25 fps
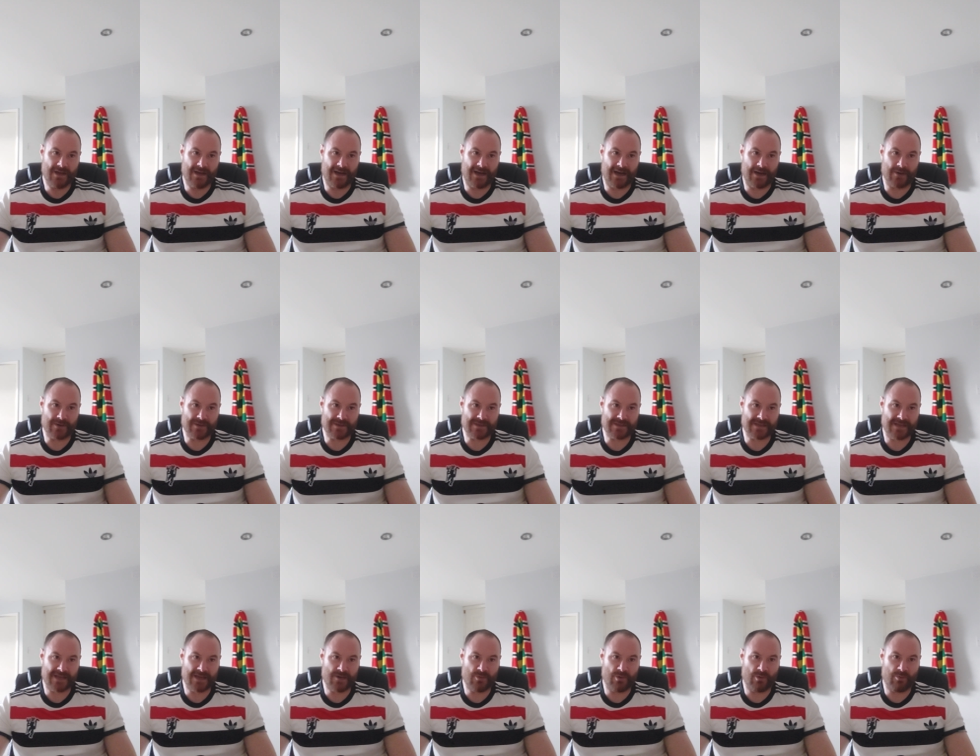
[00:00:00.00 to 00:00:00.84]
I would
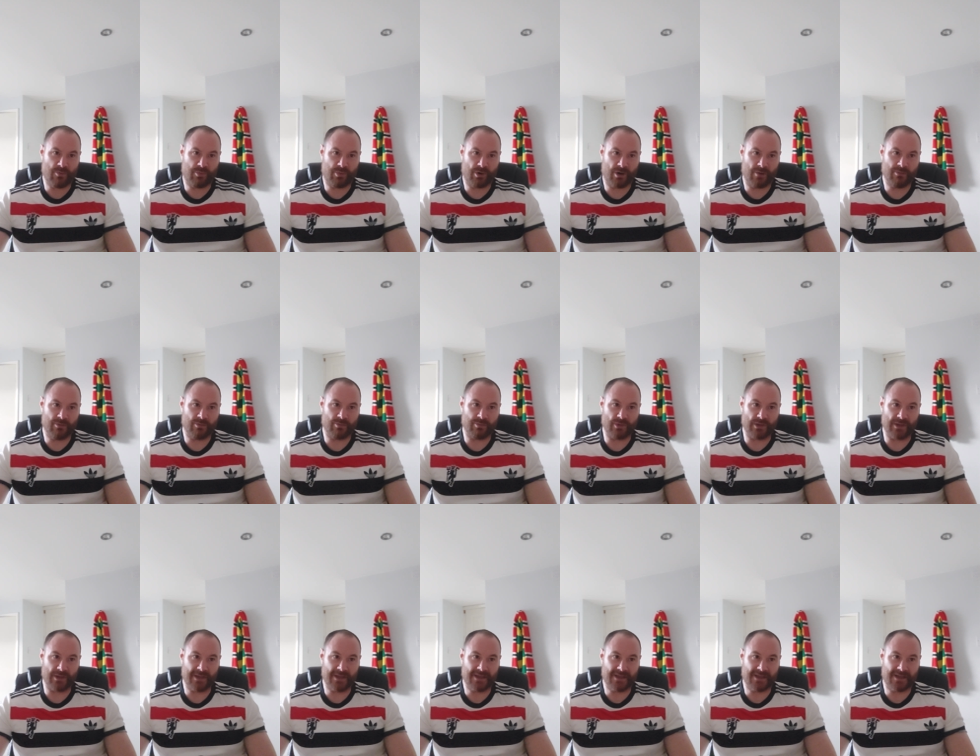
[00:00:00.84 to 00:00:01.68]
say we're
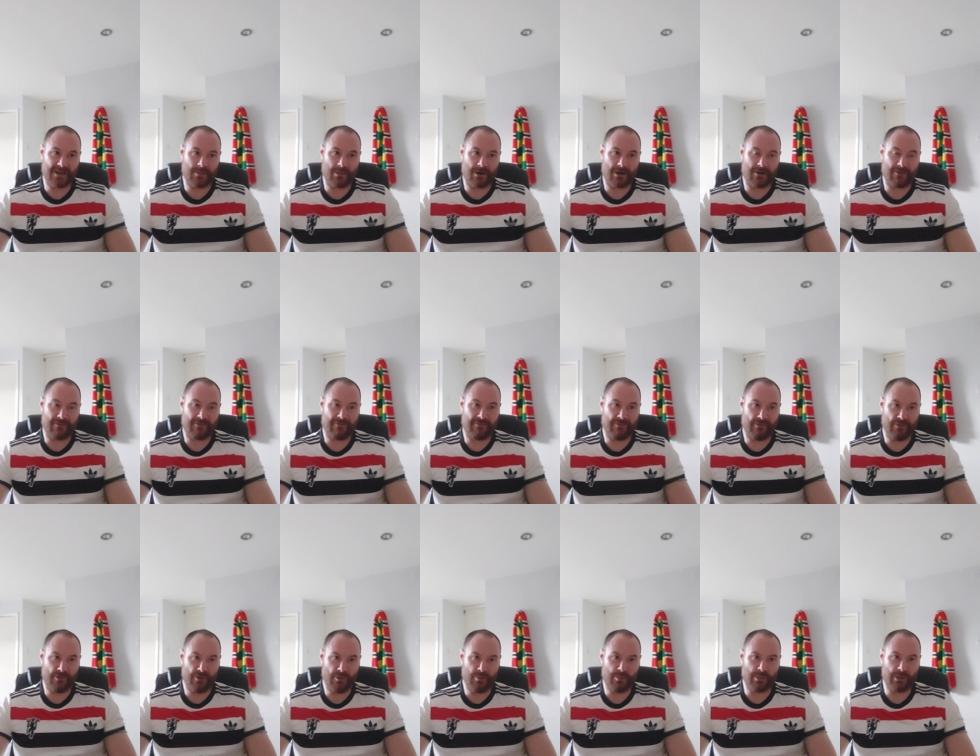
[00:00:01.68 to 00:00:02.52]
probably about
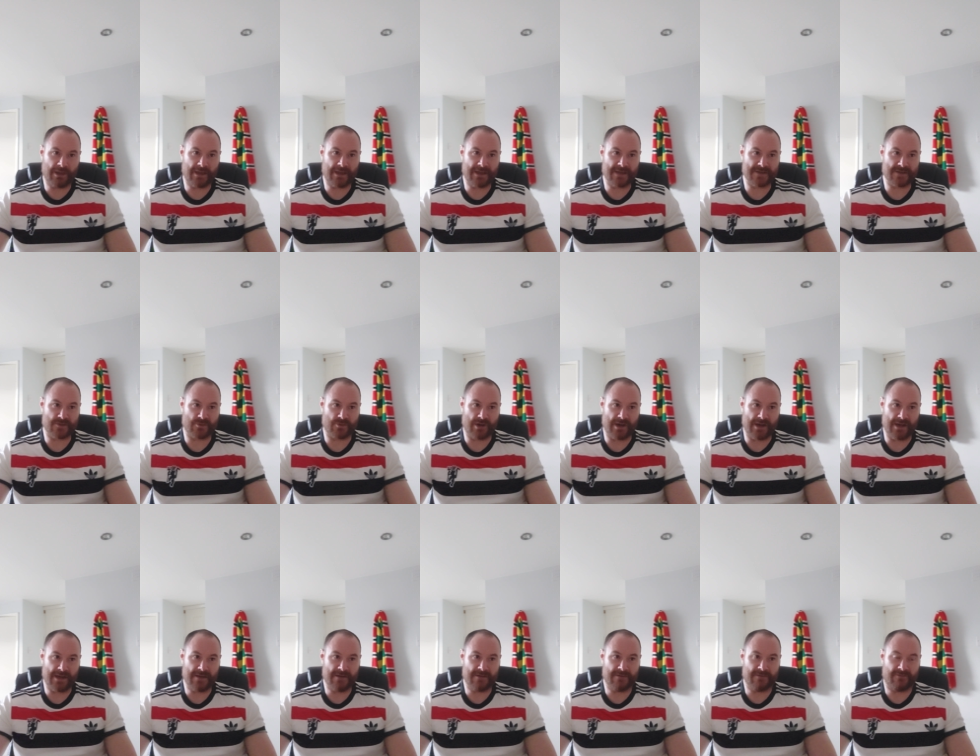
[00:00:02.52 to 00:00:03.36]
4 players
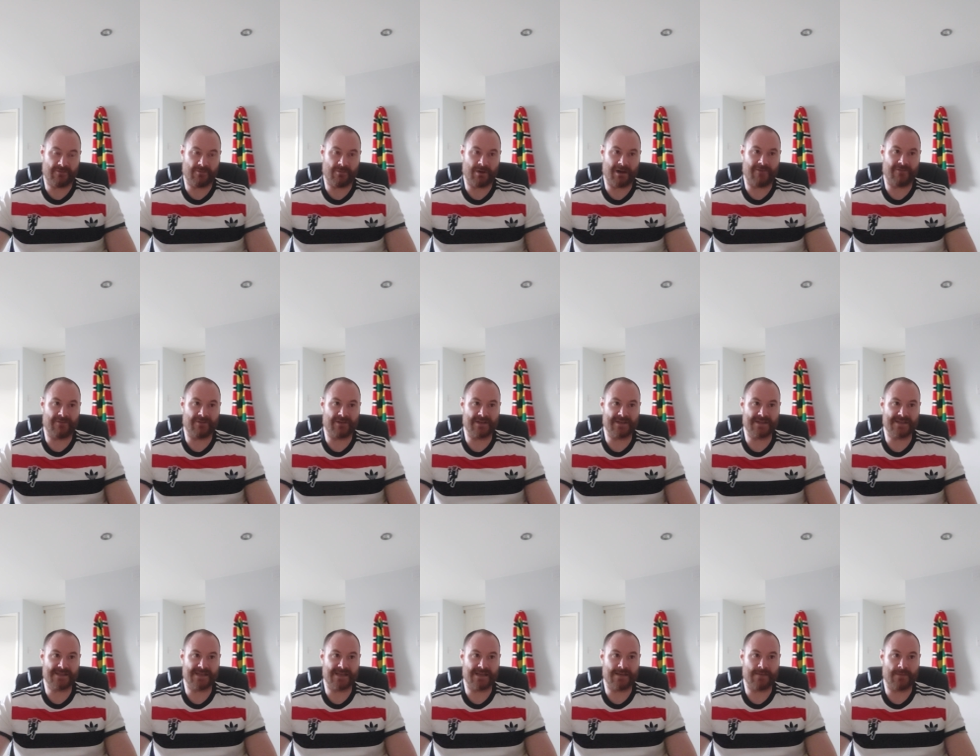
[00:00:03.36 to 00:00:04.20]
away from having a
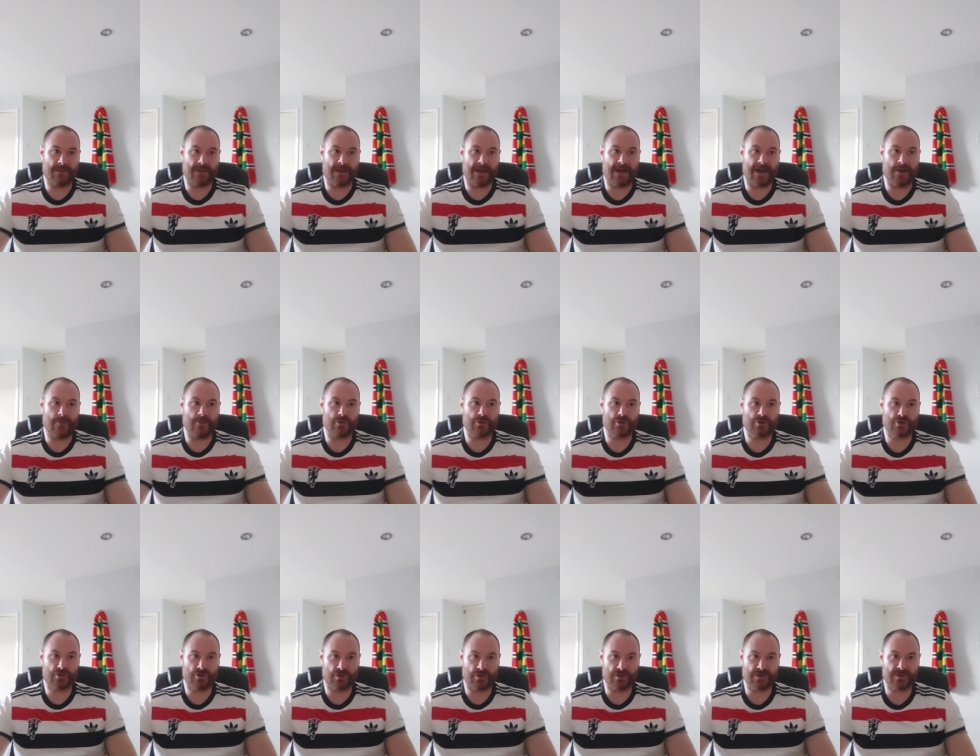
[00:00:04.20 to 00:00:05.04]
team that I would
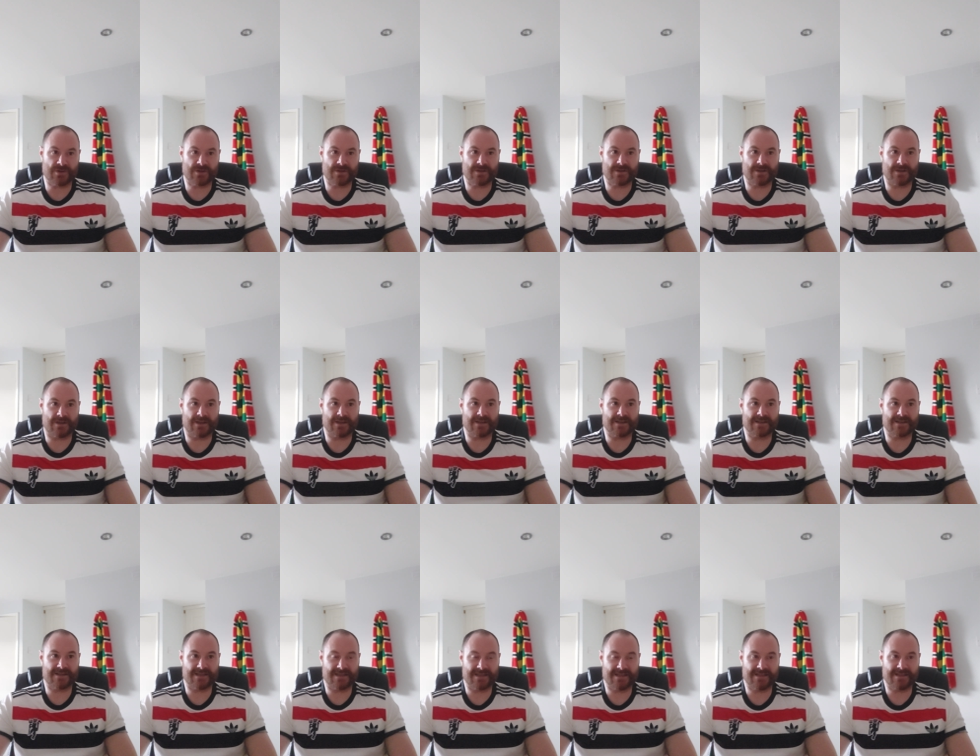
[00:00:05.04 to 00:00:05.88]
trust to
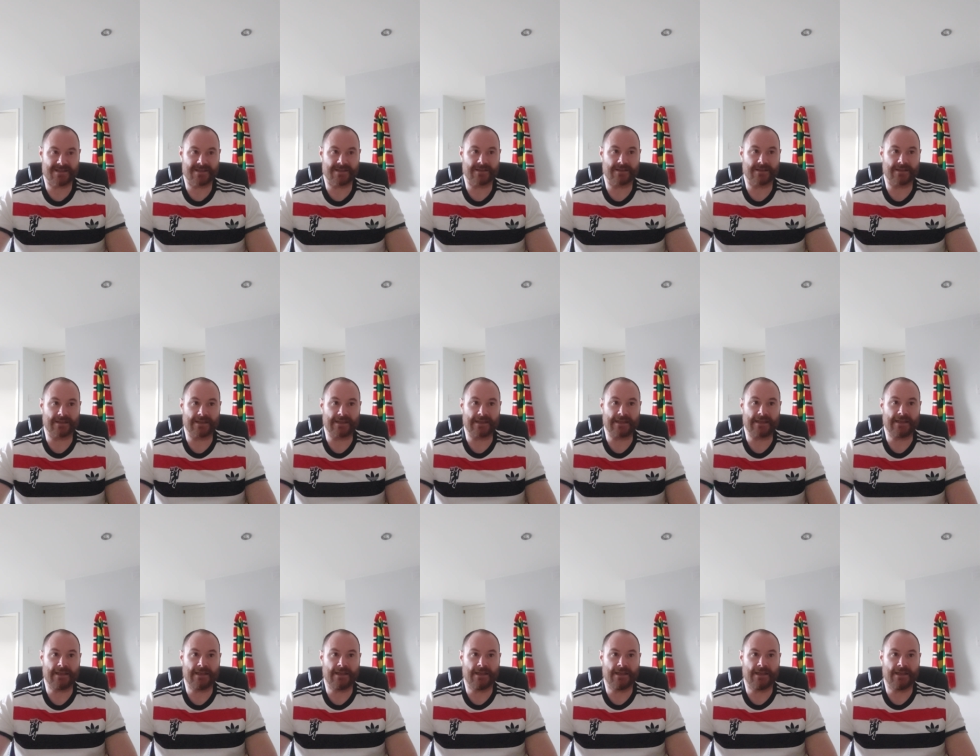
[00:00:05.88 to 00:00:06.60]
consistently